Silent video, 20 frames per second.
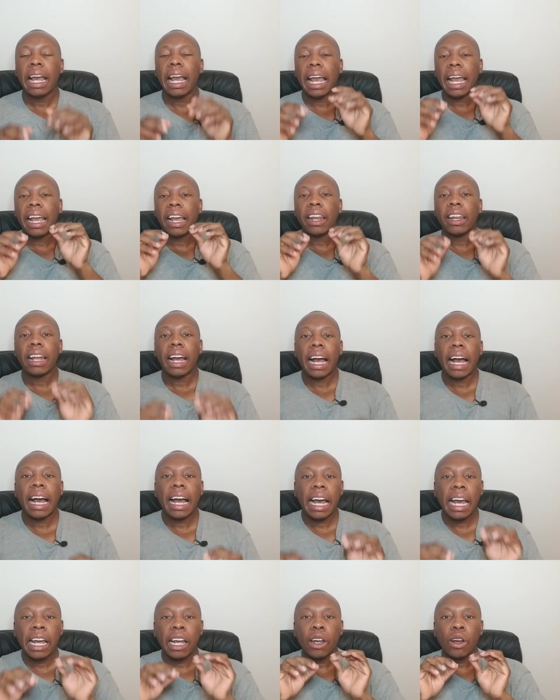And
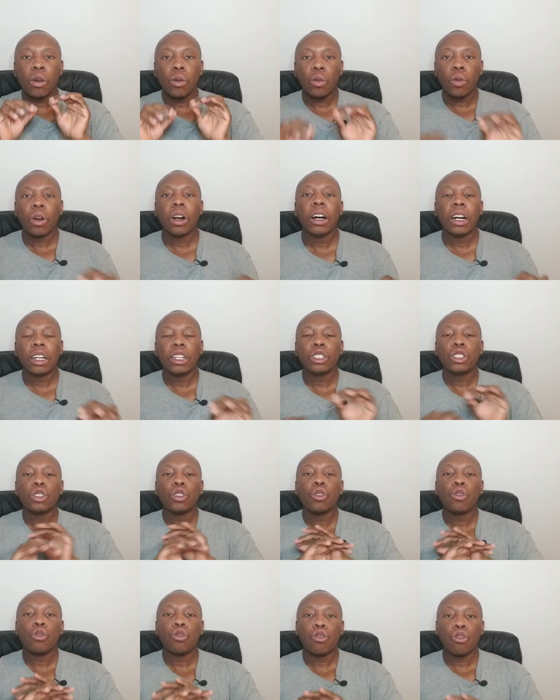I was
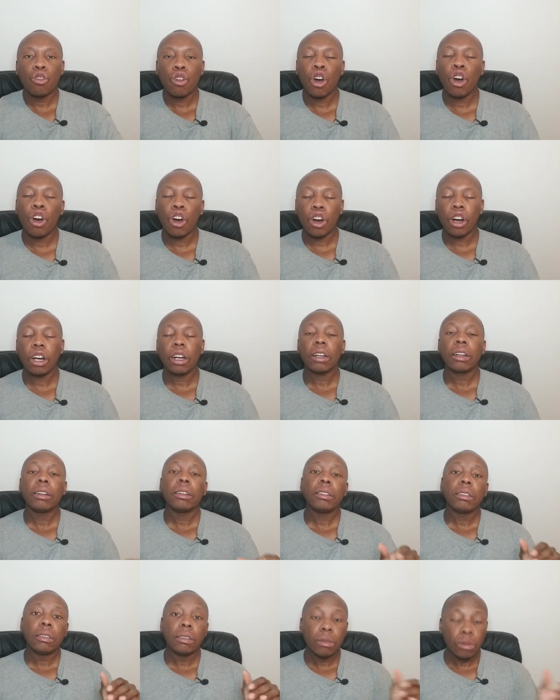wrong,
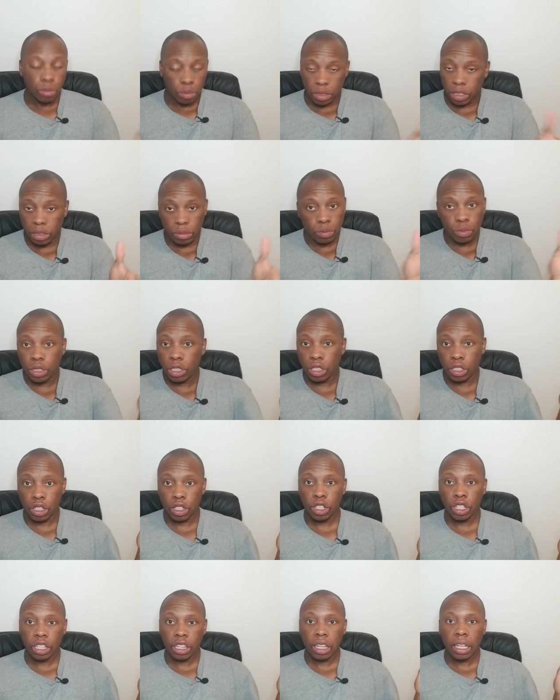which is a
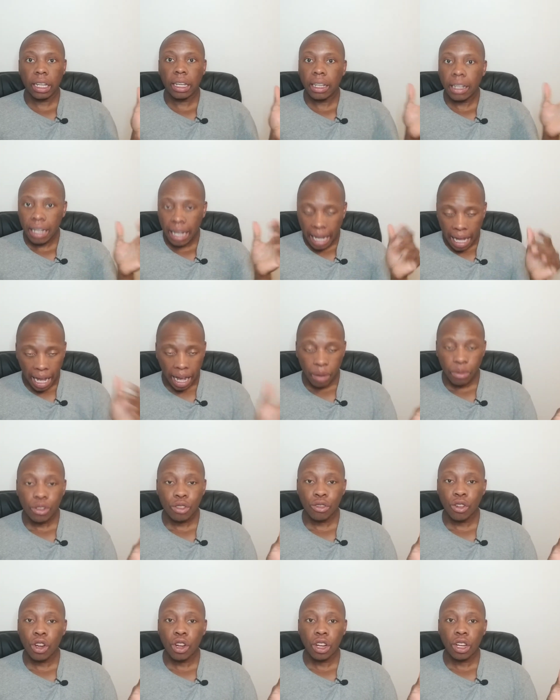good thing. I was
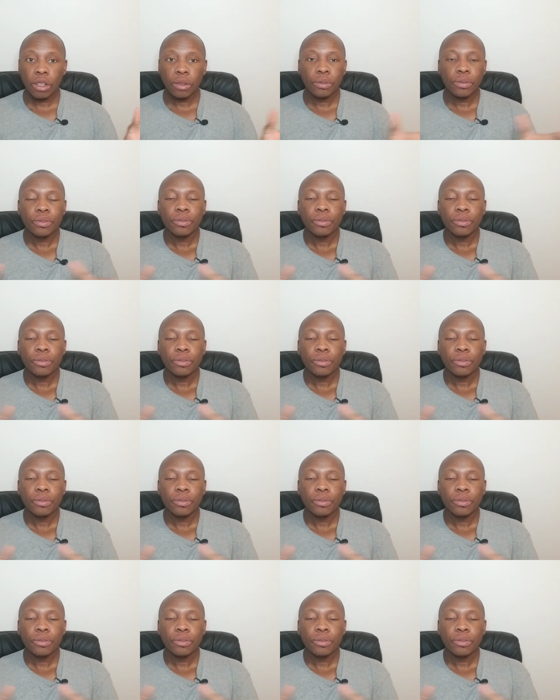wrong.